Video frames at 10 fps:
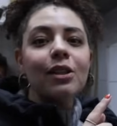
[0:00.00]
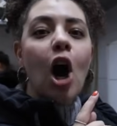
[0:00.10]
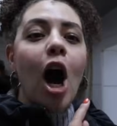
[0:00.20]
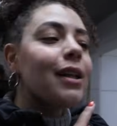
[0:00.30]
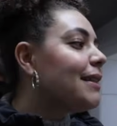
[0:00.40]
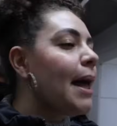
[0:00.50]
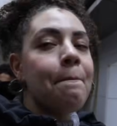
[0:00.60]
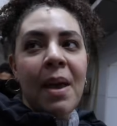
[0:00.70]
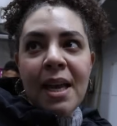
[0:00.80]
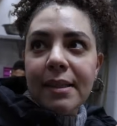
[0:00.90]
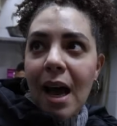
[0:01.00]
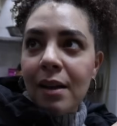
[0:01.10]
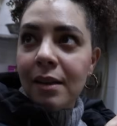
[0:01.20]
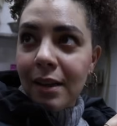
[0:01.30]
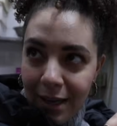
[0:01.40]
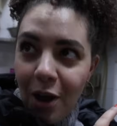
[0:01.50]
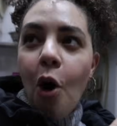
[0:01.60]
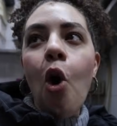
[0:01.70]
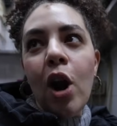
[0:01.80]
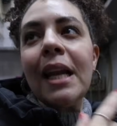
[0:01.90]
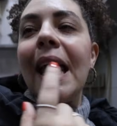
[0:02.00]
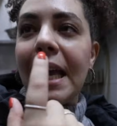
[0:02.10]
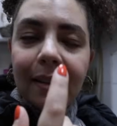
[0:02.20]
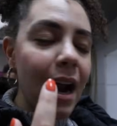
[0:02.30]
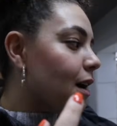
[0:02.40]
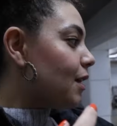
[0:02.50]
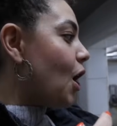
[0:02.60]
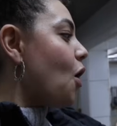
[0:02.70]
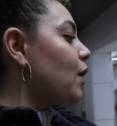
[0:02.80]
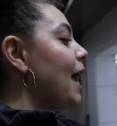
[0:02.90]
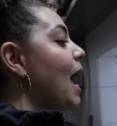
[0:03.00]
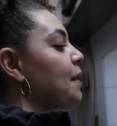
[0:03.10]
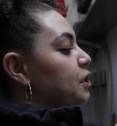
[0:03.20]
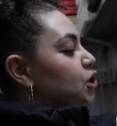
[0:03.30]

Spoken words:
is called a damesa or an idra, okay? And it's